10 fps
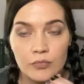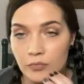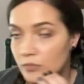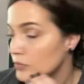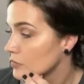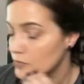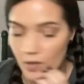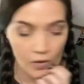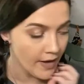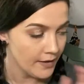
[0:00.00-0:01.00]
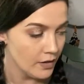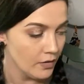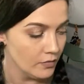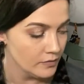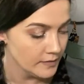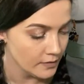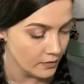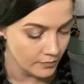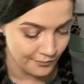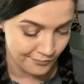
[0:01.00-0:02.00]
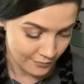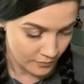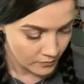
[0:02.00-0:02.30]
Mm-hmm. Okay, okay, no. So. Okay.